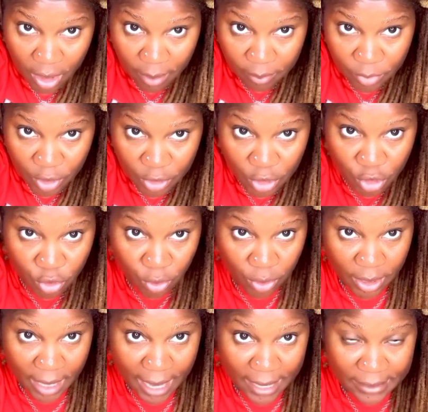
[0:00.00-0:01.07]
Just to show you
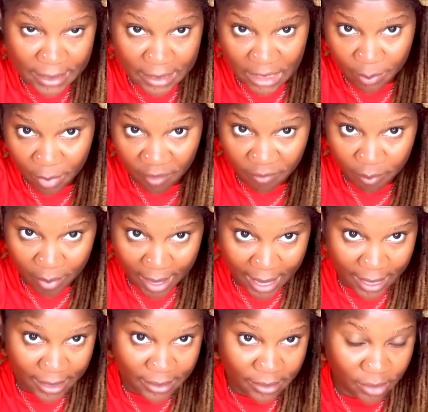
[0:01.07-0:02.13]
guys that some of
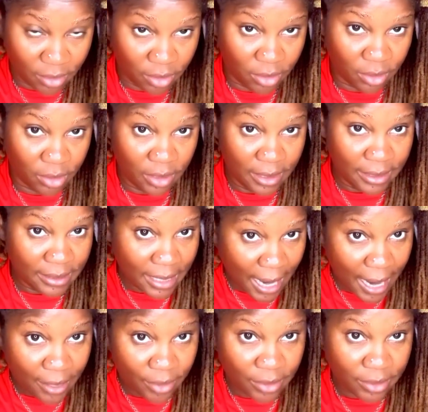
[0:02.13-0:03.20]
mines are
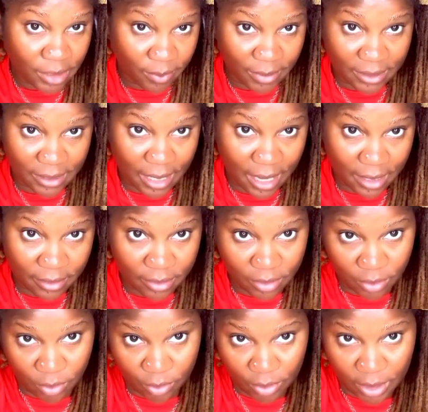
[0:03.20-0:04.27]
tighter and some is not.
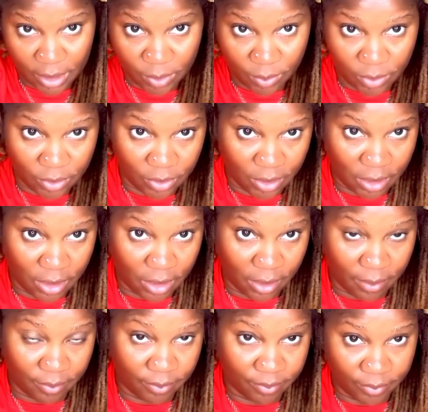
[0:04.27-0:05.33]
So these ones are
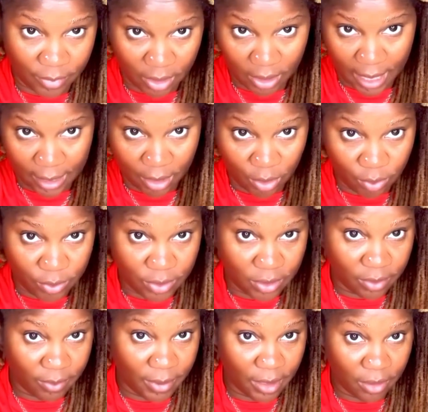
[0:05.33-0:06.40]
kind of loose in
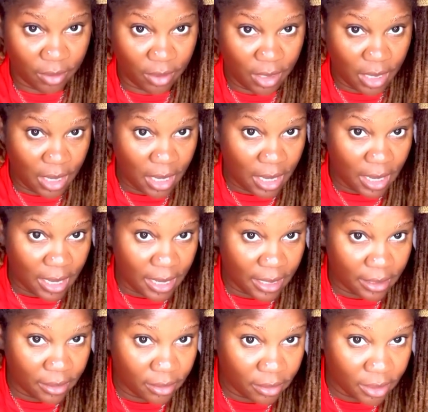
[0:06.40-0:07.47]
the middle.
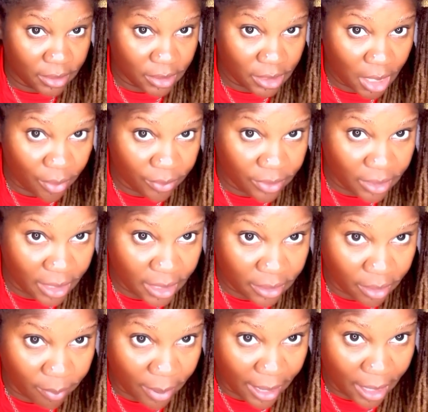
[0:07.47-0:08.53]
And this is how thick the
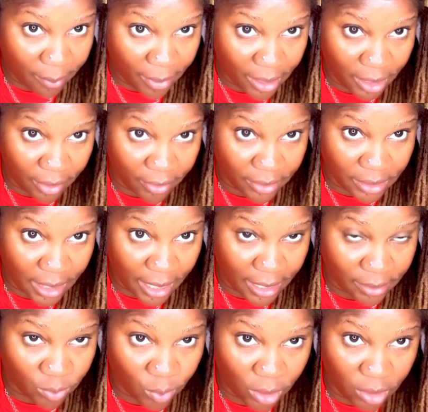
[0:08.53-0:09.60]
back of my hair is,
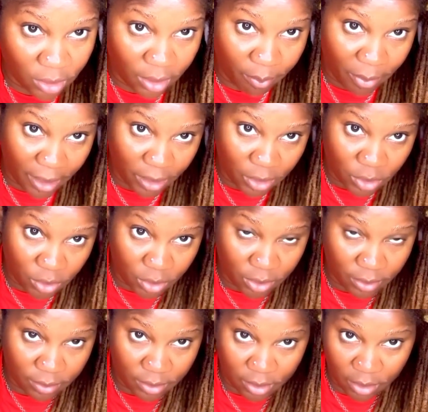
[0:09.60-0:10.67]
guys. Well, the middle to
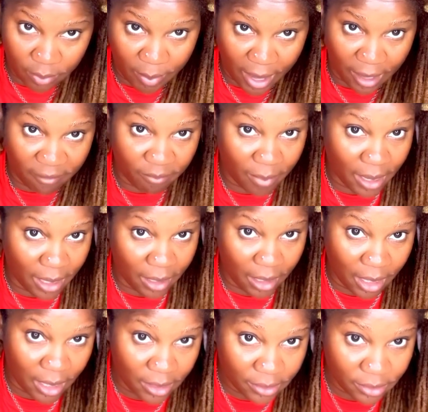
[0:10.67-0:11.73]
the back of my
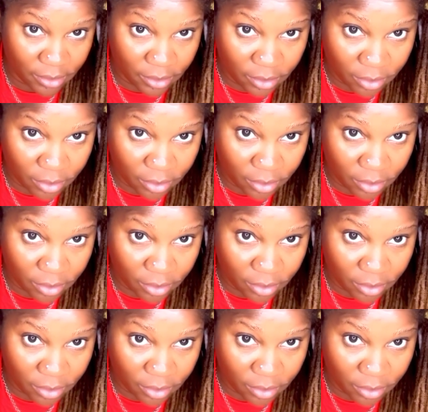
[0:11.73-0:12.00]
locks.